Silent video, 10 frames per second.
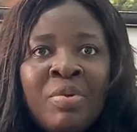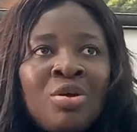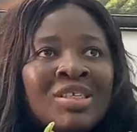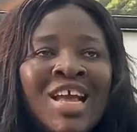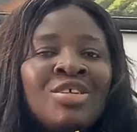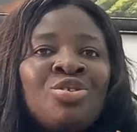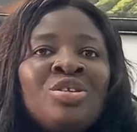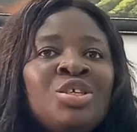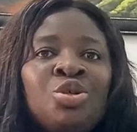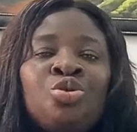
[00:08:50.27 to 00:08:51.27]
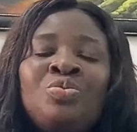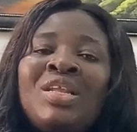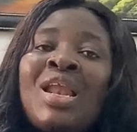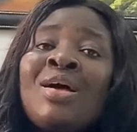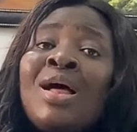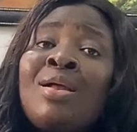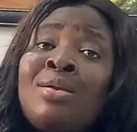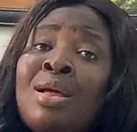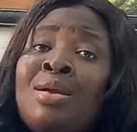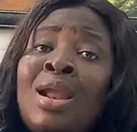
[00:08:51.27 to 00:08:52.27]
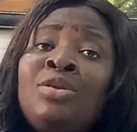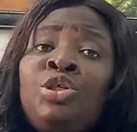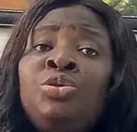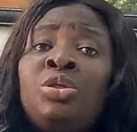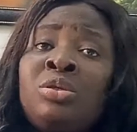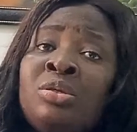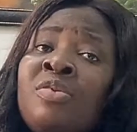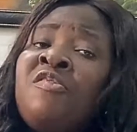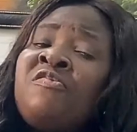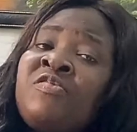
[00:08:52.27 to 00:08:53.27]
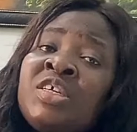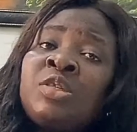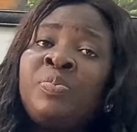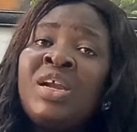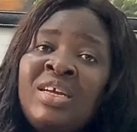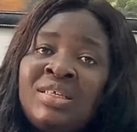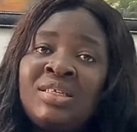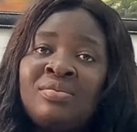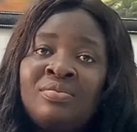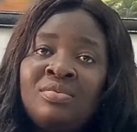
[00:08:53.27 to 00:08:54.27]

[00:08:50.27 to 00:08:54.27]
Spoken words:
because it has nothing to do with land used in the first place.